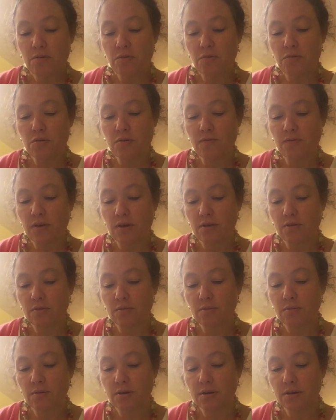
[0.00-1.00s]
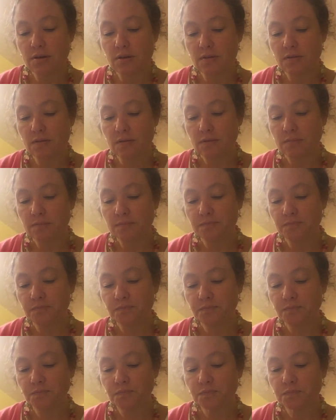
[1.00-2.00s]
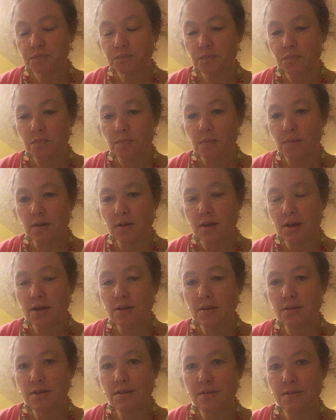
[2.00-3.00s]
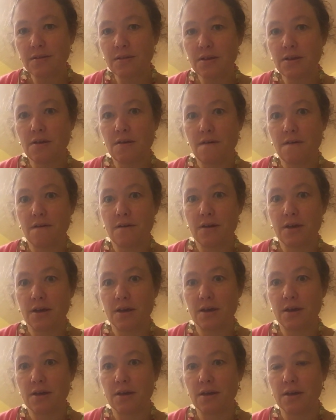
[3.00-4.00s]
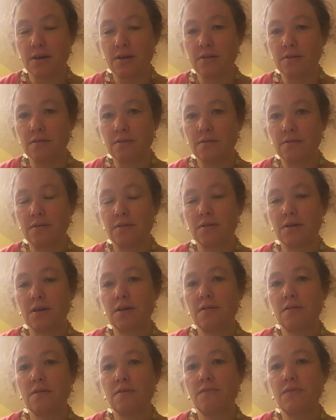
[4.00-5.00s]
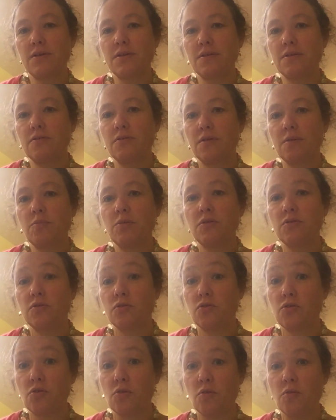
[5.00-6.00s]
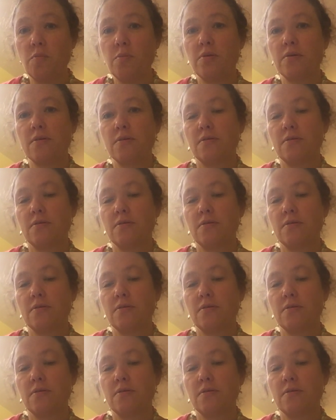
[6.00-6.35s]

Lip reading: All of those words end in cian. Okay, so if it's in someone's job,